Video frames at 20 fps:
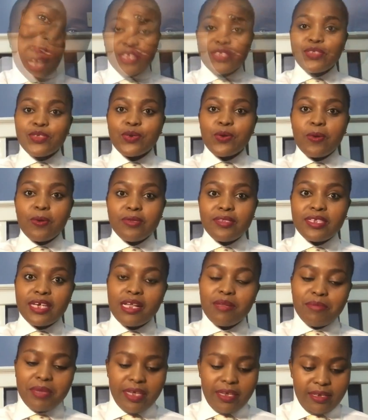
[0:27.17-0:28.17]
So
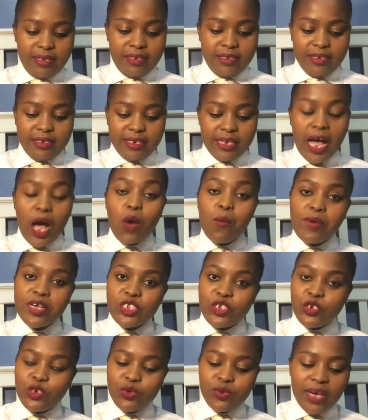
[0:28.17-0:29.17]
tell me, how
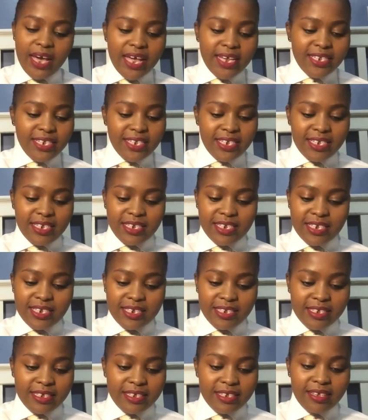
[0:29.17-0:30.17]
much do you get
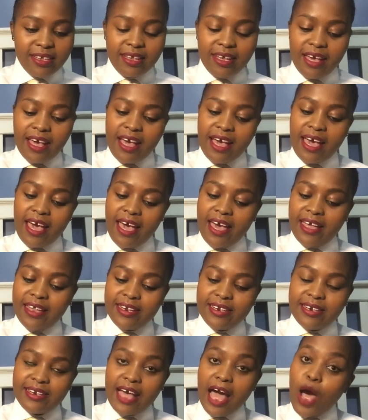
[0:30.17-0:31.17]

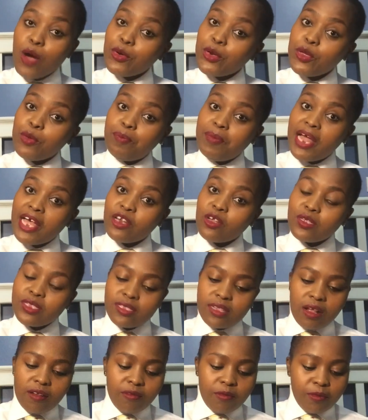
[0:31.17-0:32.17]
and how do you plan
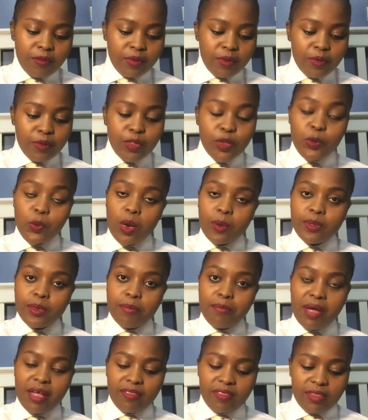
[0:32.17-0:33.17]
yourself throughout
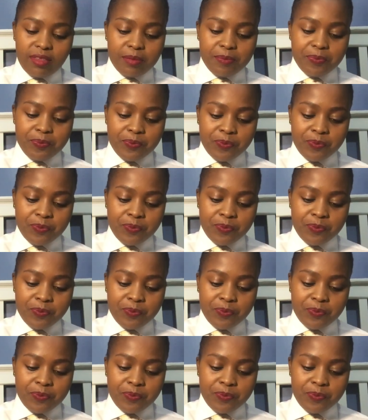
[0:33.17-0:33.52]
the month?